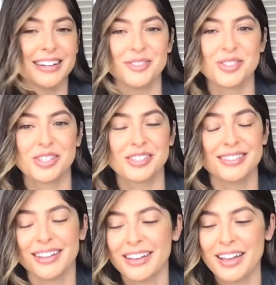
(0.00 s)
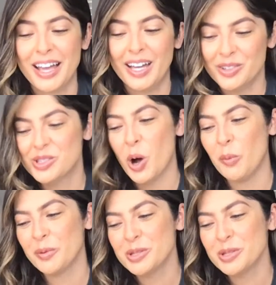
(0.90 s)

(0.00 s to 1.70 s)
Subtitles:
And it was dope.